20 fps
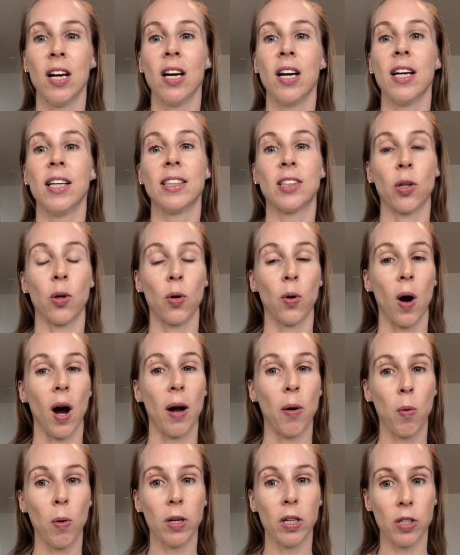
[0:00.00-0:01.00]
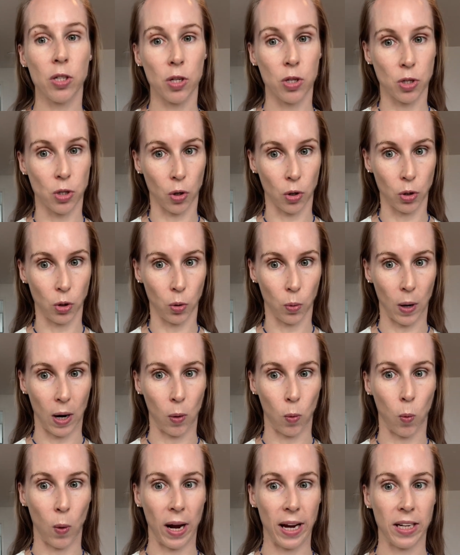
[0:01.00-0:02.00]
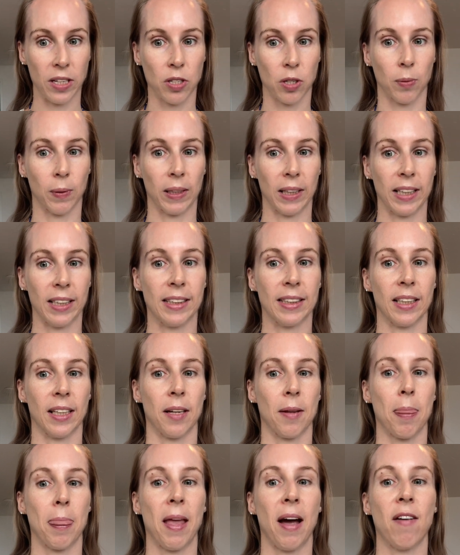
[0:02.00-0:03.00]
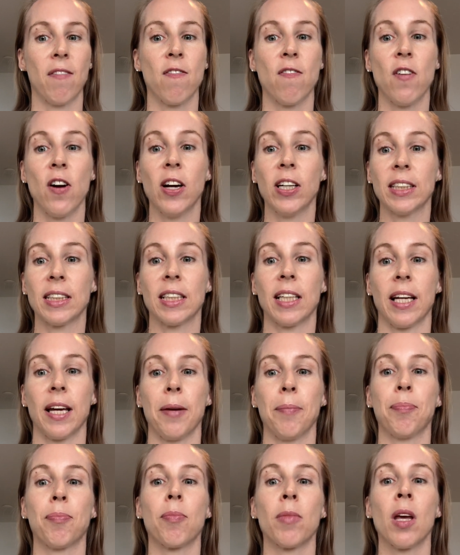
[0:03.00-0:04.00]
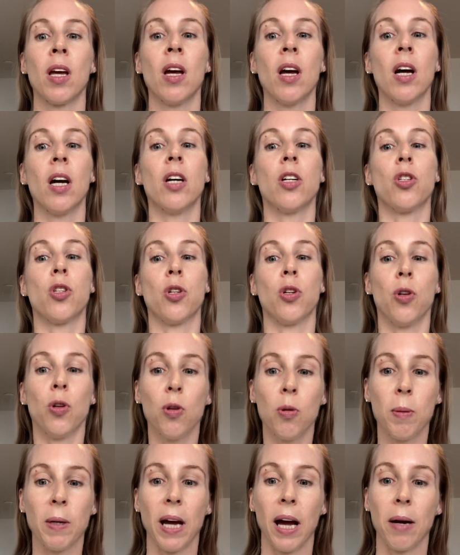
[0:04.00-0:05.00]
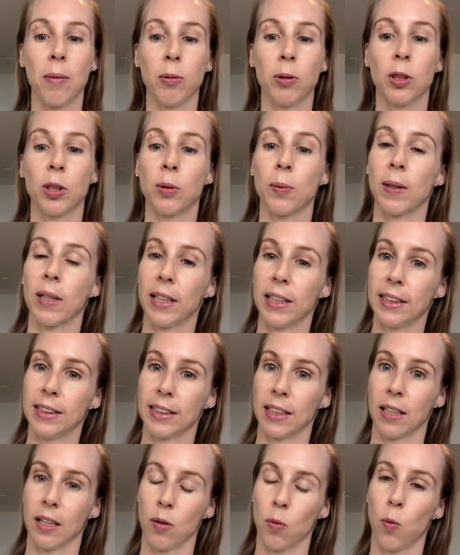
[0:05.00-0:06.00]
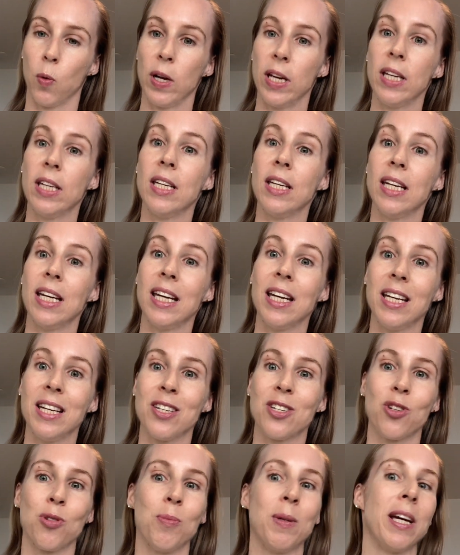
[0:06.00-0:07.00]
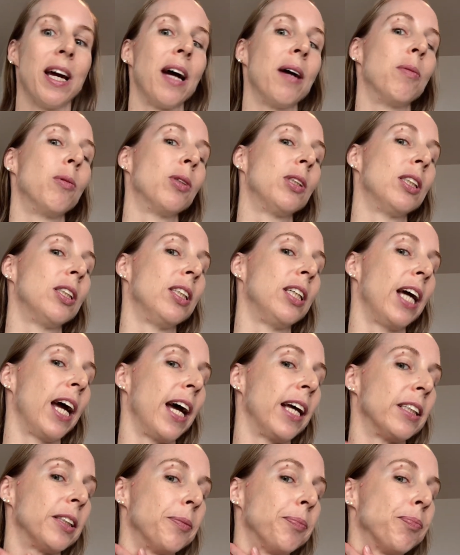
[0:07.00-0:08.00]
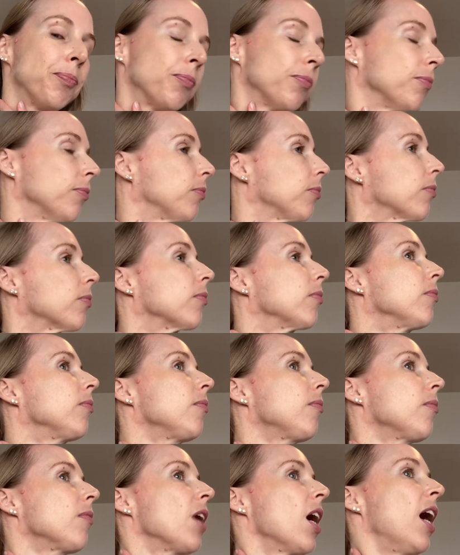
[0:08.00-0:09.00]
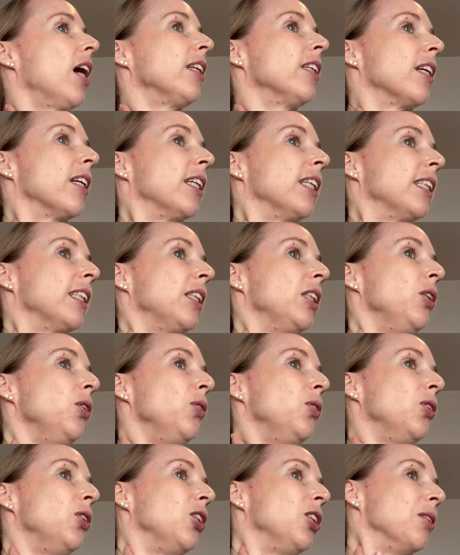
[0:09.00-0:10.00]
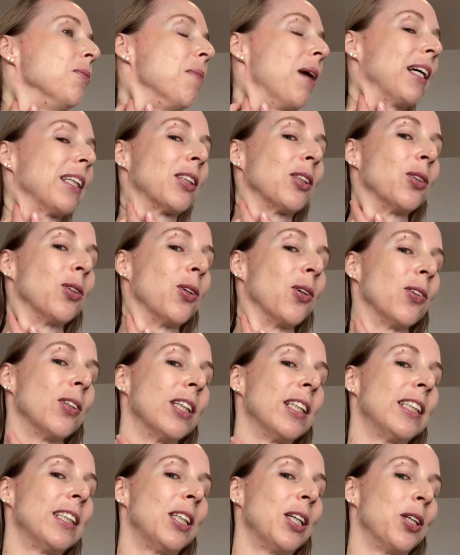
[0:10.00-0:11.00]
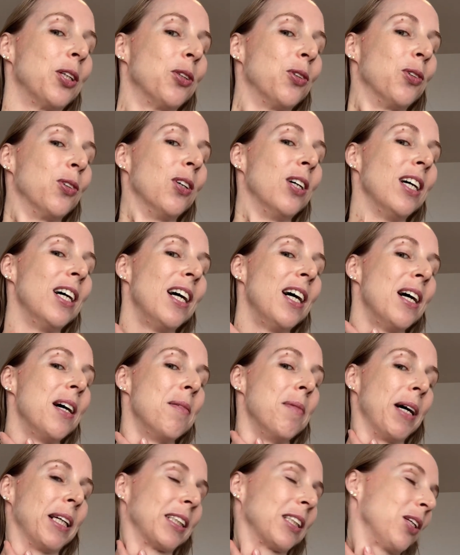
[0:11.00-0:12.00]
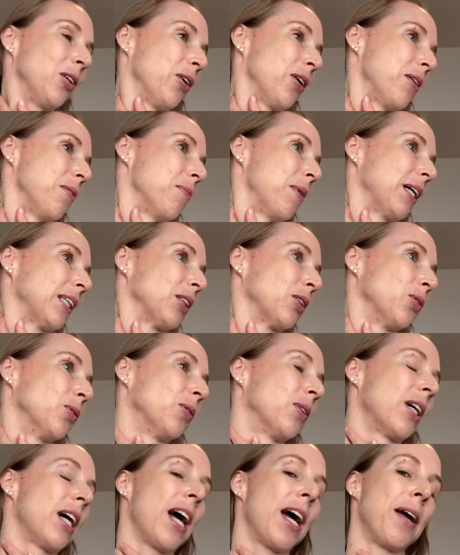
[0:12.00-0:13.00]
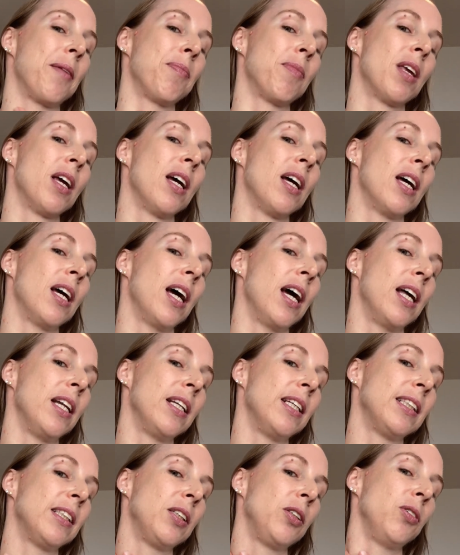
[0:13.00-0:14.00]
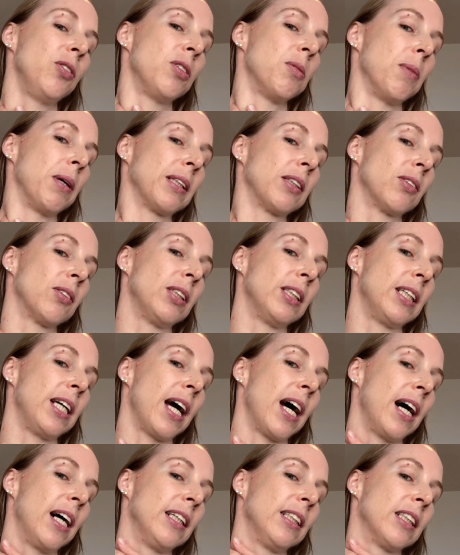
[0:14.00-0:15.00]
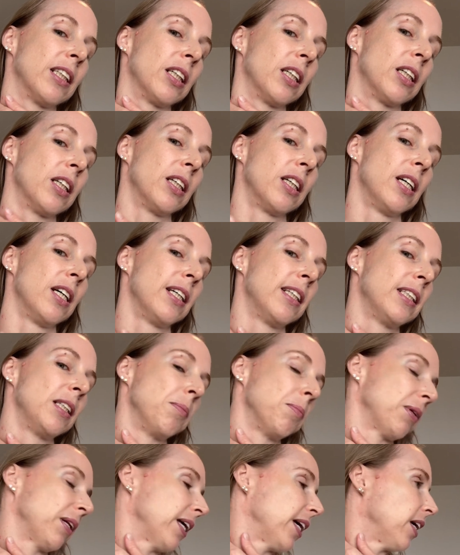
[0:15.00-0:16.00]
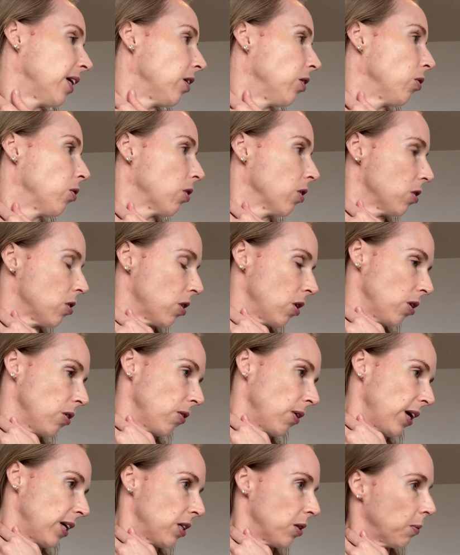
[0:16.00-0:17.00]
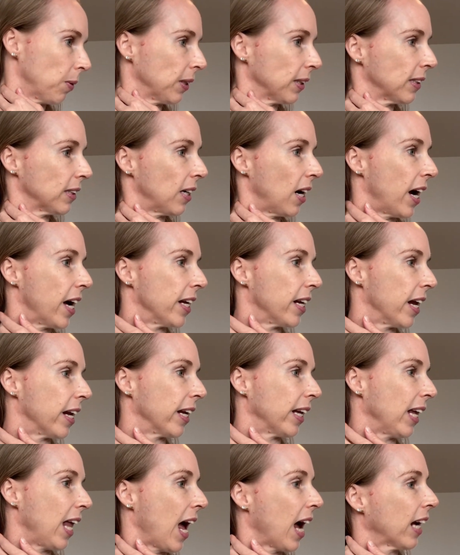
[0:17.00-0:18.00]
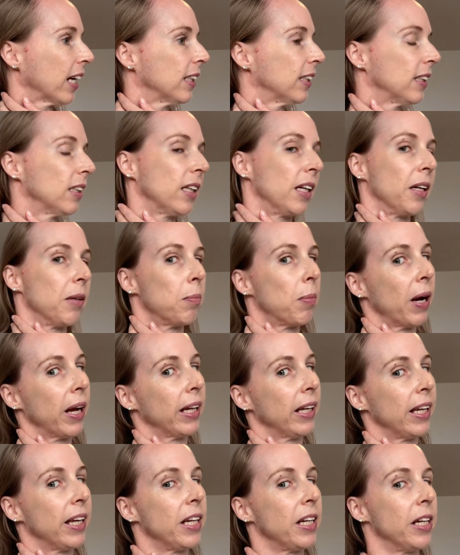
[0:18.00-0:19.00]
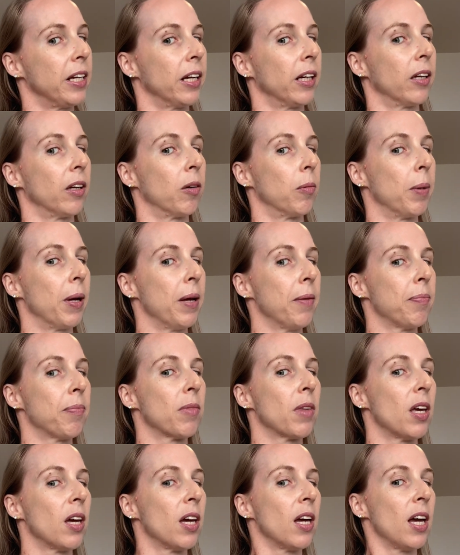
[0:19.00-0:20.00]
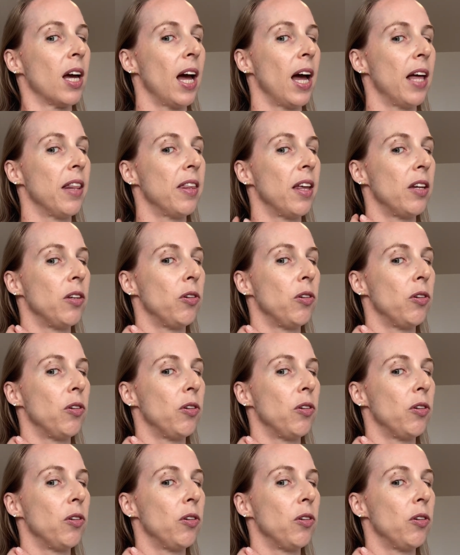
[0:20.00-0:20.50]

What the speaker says: So I wanted to show you a way to release it. Now, firstly, to be able to release it, we need to be able to get under this huge muscle called the sternal-masculoid muscle, okay? And this huge muscle to get under, simply you can turn your head to one side and lax it by leaning a little bit, and then